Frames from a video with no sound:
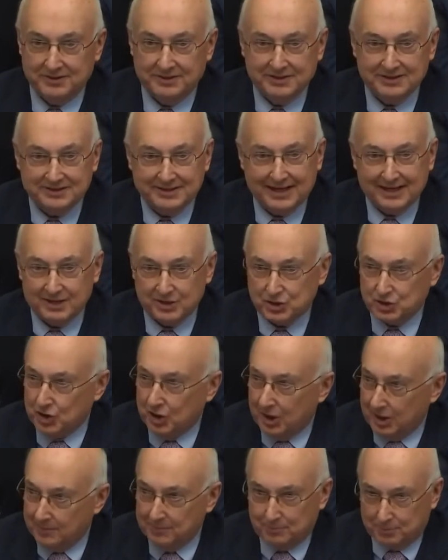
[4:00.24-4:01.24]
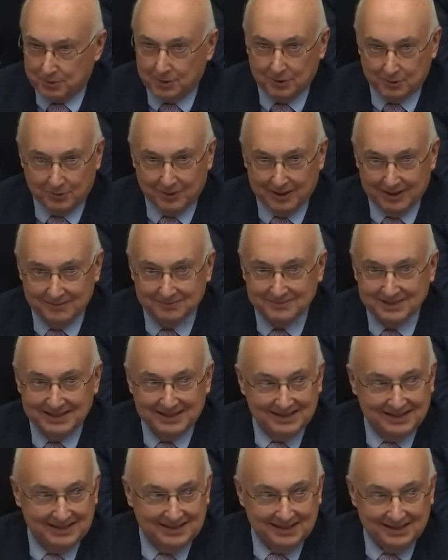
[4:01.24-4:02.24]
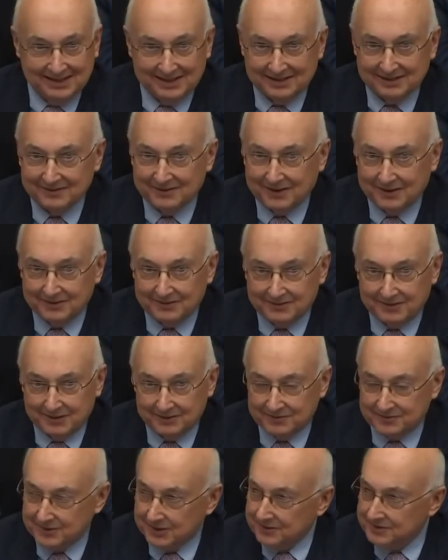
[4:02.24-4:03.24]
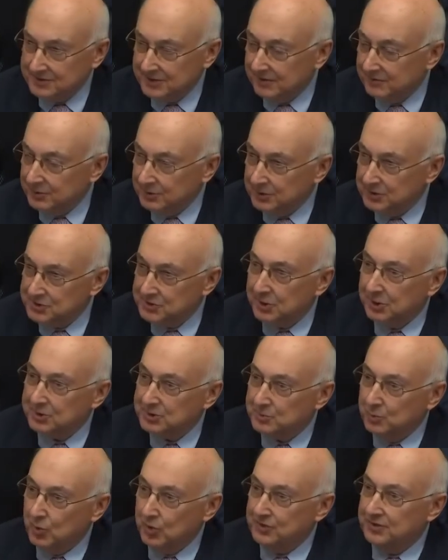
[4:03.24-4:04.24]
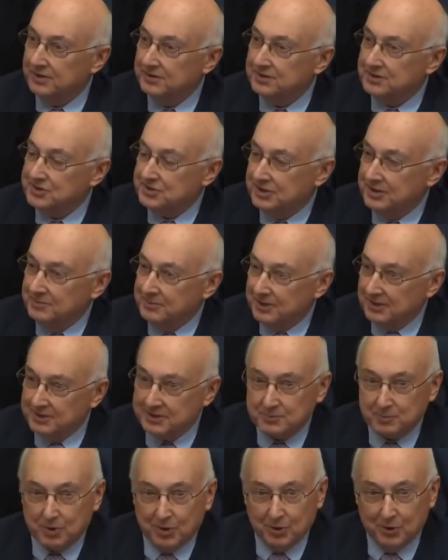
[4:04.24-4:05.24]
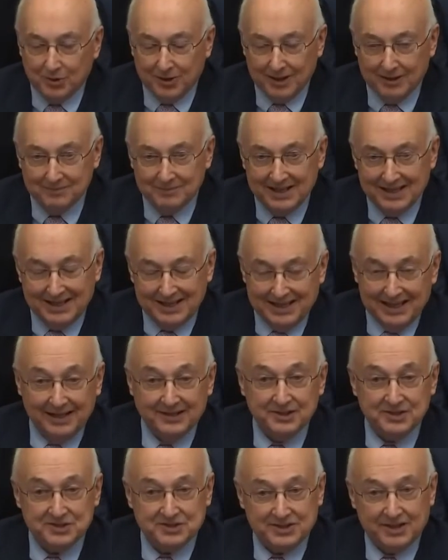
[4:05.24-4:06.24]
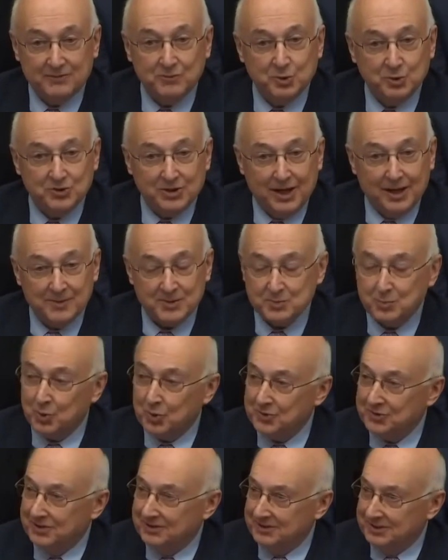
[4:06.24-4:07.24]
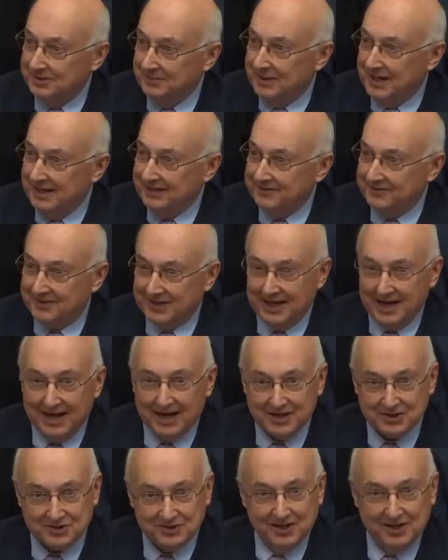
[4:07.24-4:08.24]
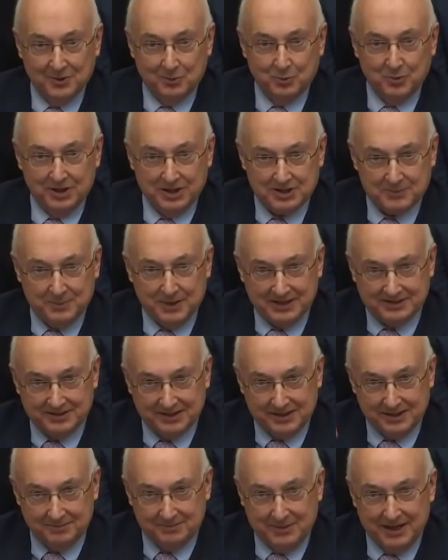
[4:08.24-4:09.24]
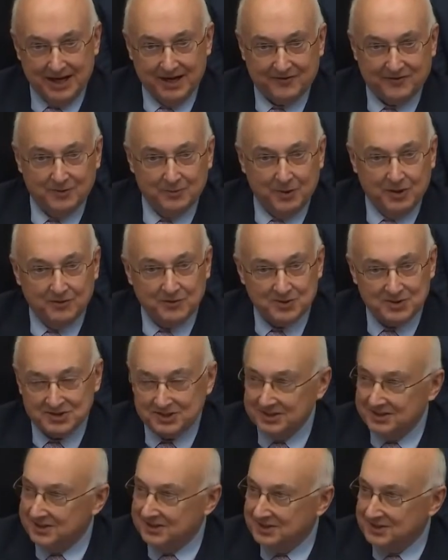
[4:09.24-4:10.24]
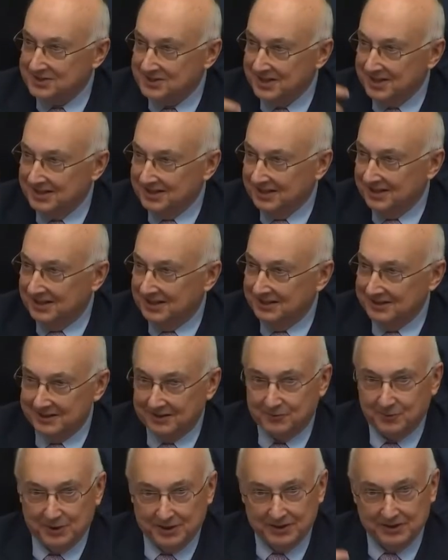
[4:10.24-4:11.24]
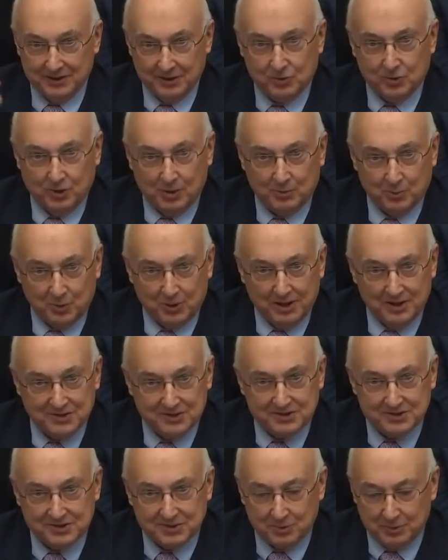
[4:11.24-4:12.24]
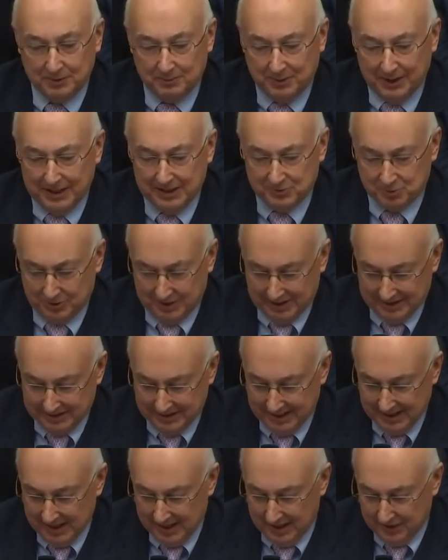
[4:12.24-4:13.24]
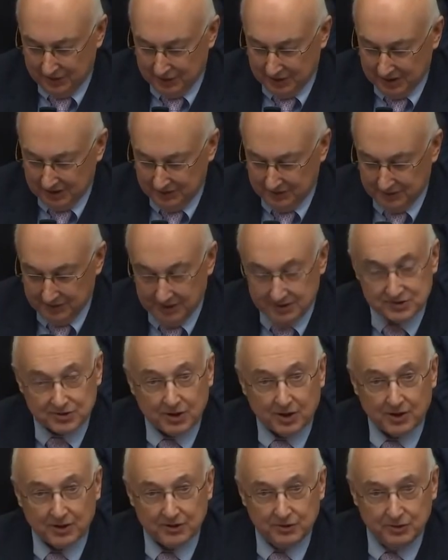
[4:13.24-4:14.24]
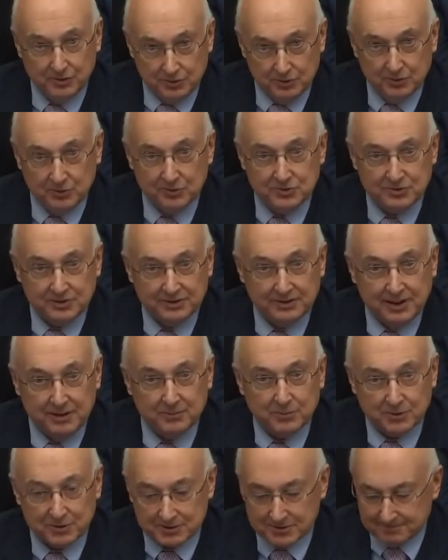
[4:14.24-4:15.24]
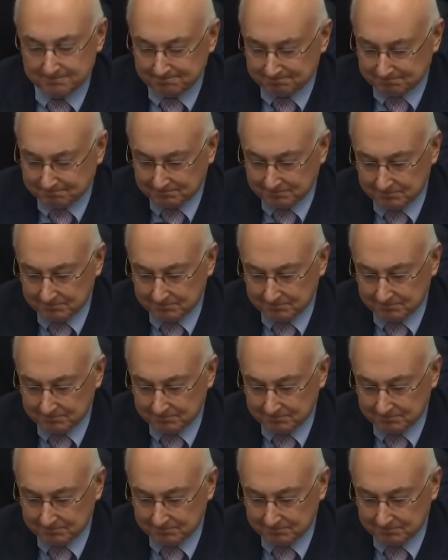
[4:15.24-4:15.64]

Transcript: than the entire TARP program uh, of, of, of several years ago. It's more than the stimulus program, and it's several times more than the amount of cash we expect to get back from overseas uh, if we can get corporations to repatriate. The, these are huge numbers.